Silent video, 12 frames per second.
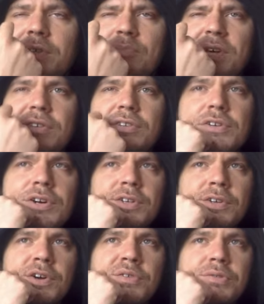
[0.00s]
He picked
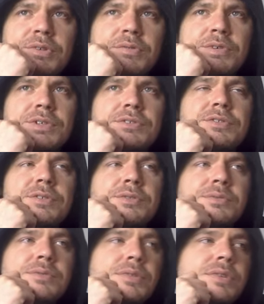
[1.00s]
kind of older ones
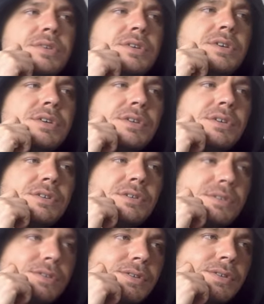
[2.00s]
too.
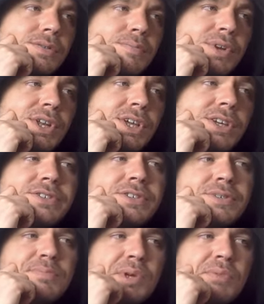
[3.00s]
But
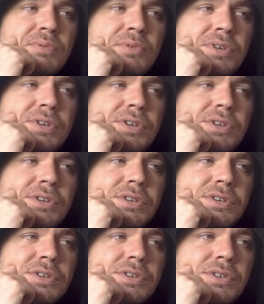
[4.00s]
it's people that
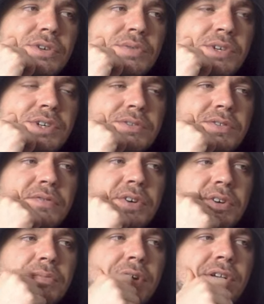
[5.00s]
no one gives a
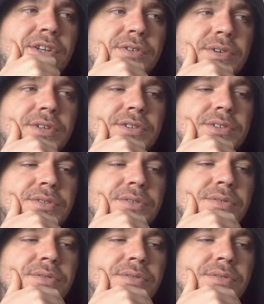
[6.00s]
fuck about anyway, so.